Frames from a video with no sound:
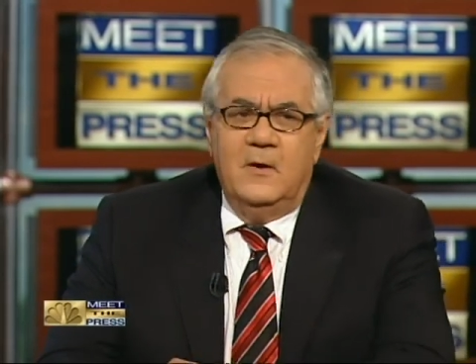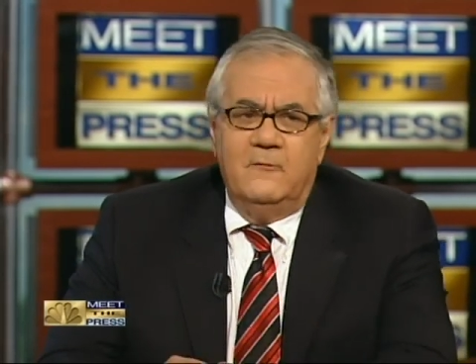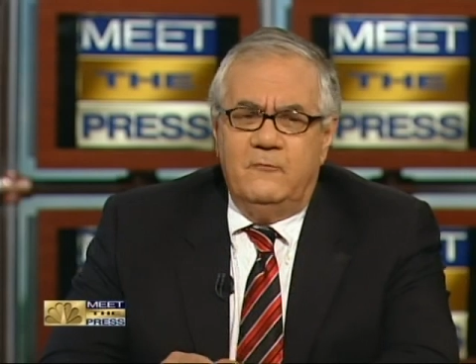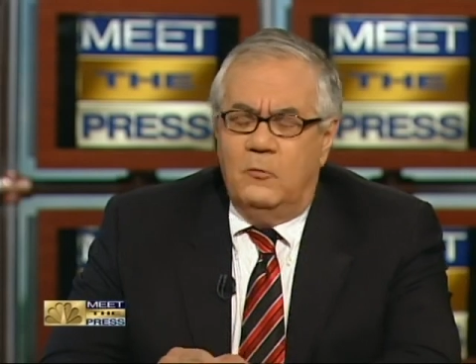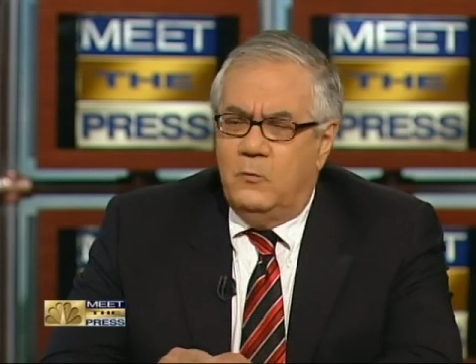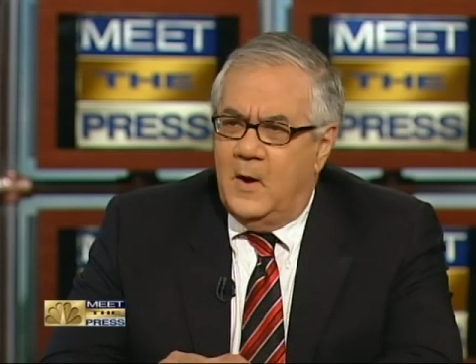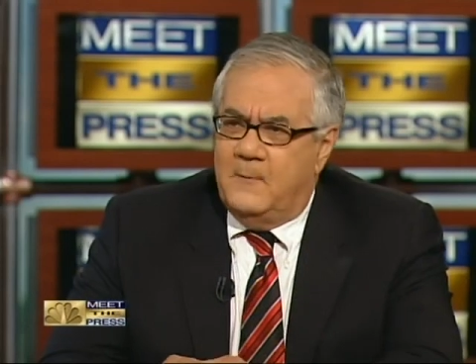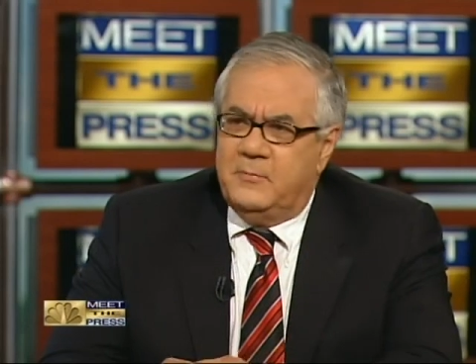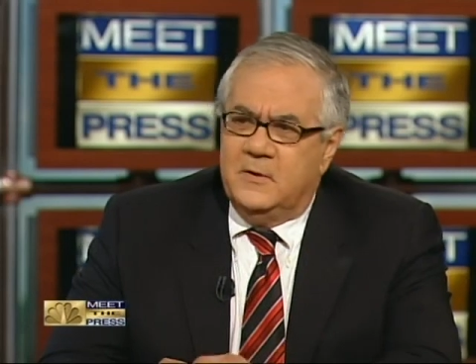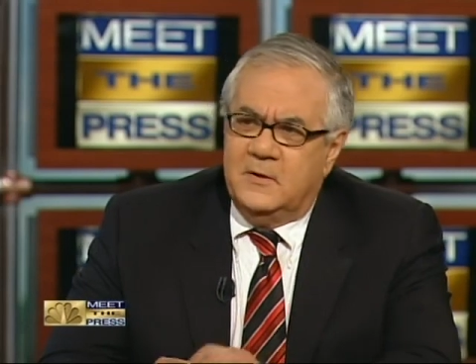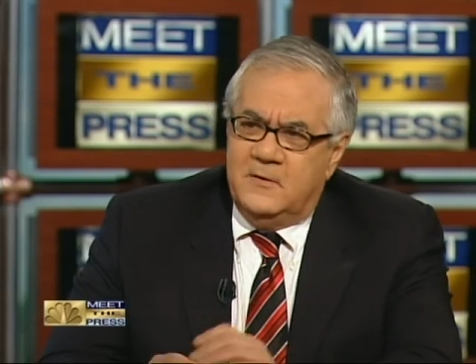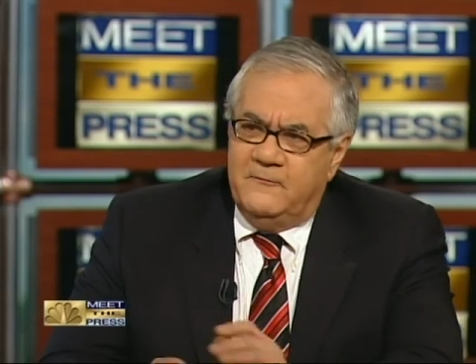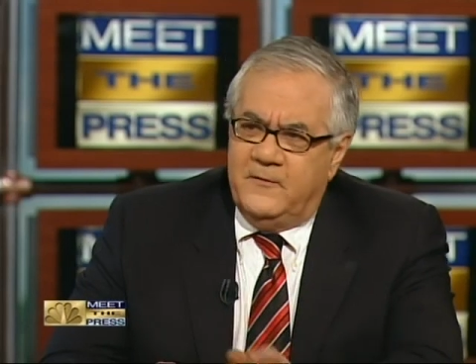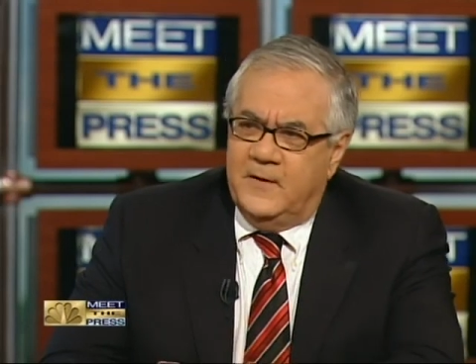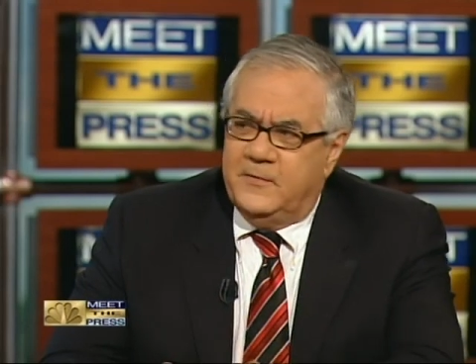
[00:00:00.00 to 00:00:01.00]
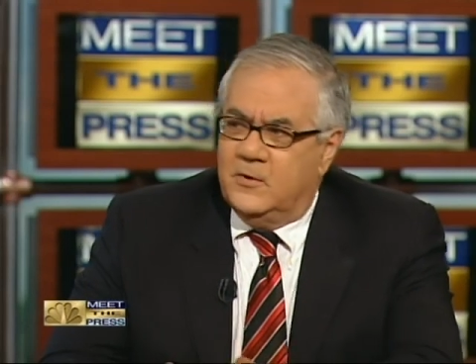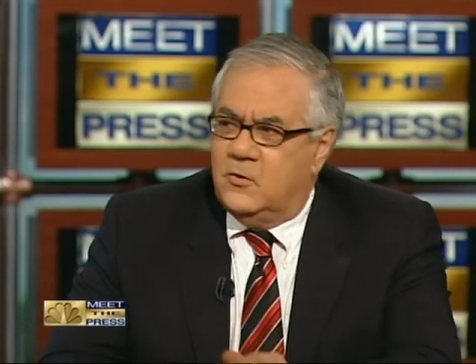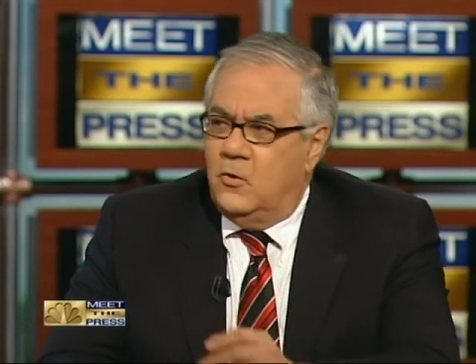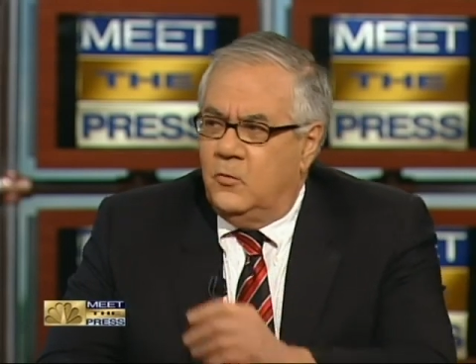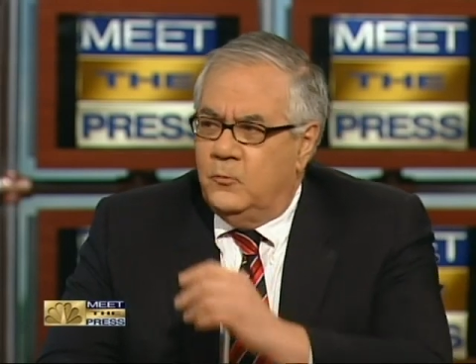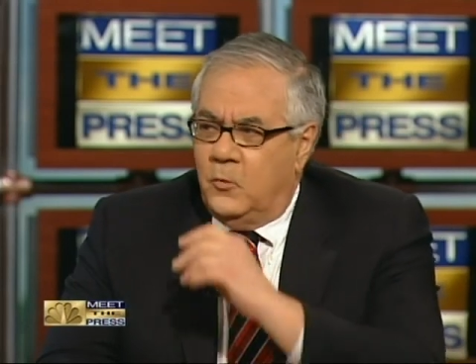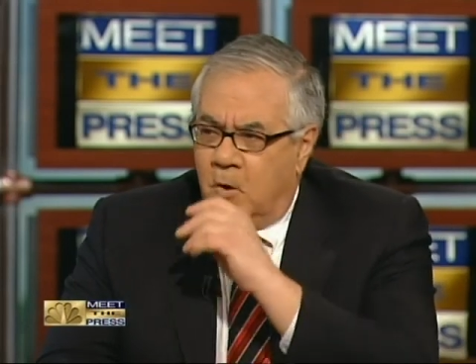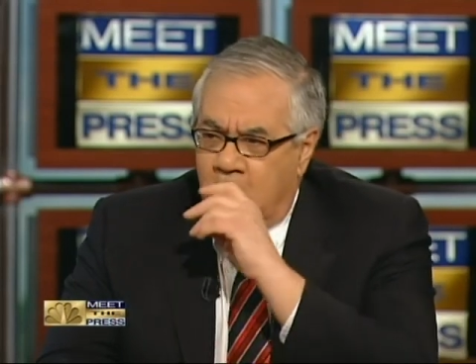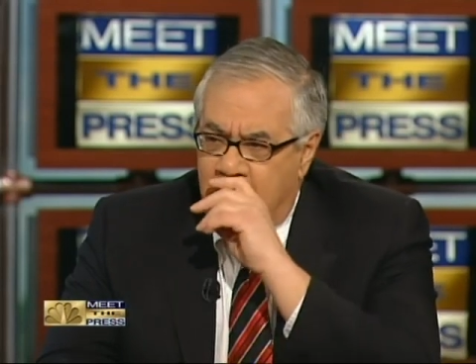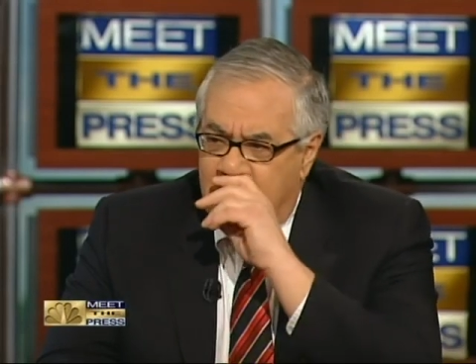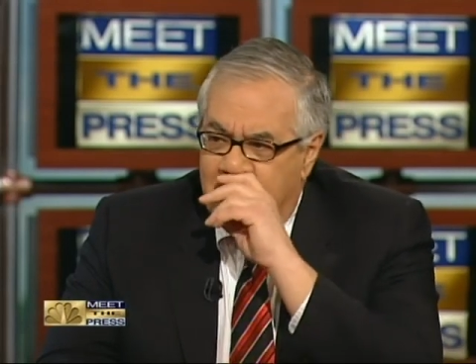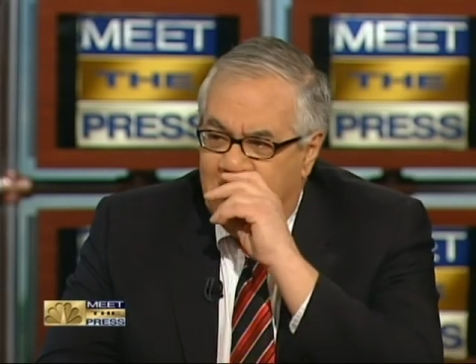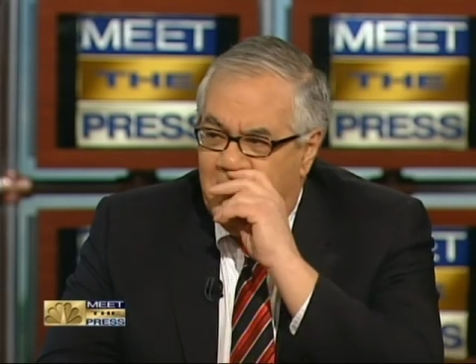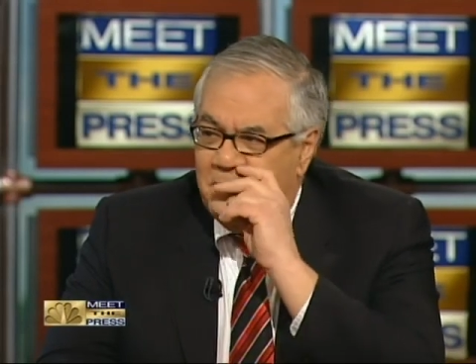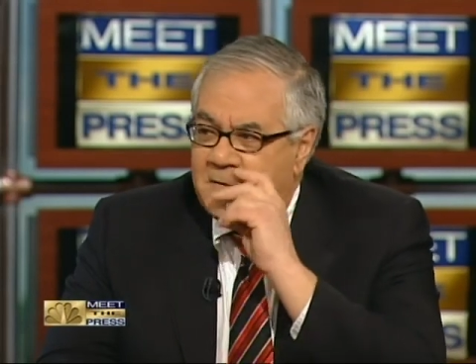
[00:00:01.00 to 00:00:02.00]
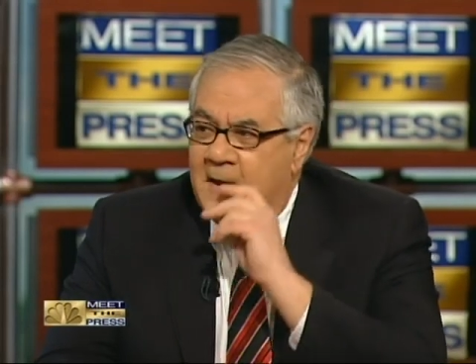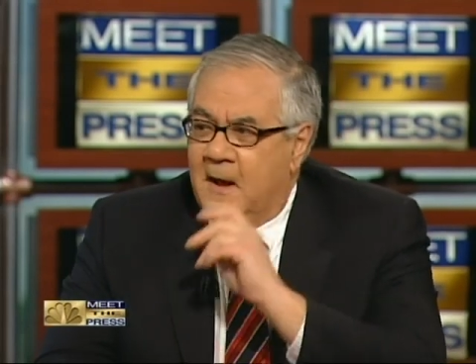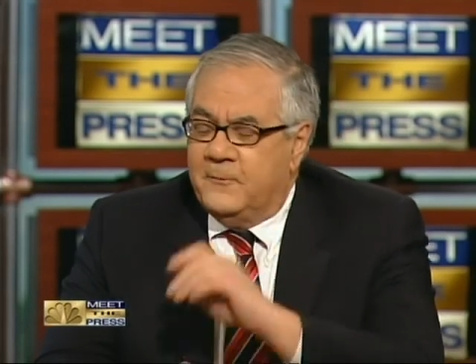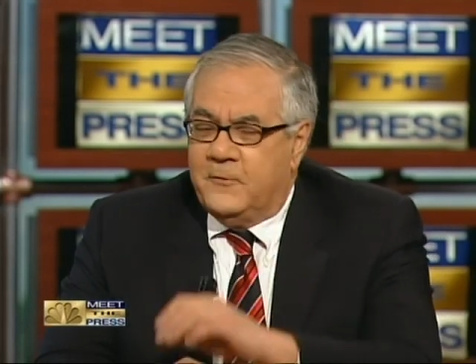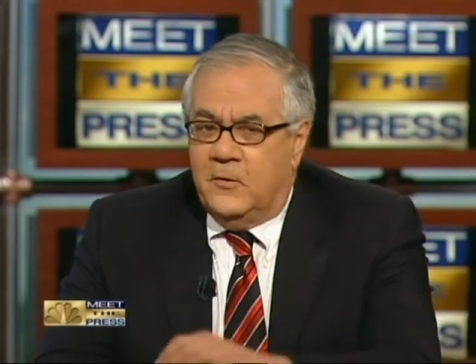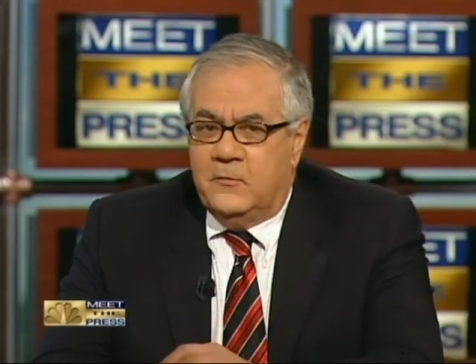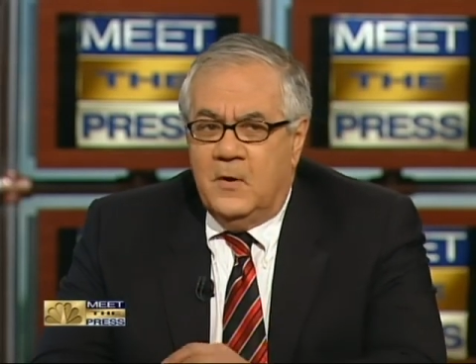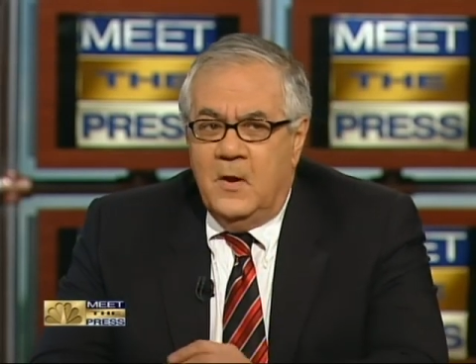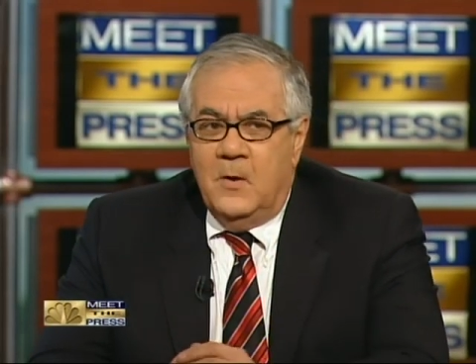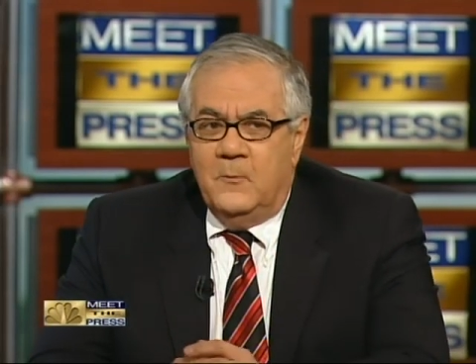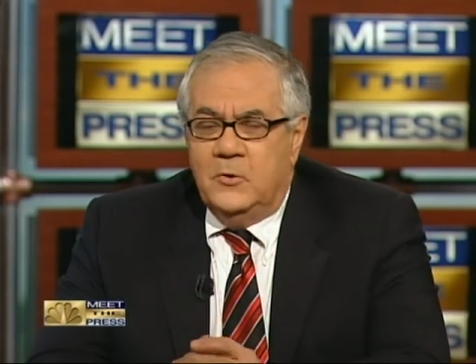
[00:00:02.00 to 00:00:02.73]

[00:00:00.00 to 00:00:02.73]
for weapons to fight the Cold War. They don't count those.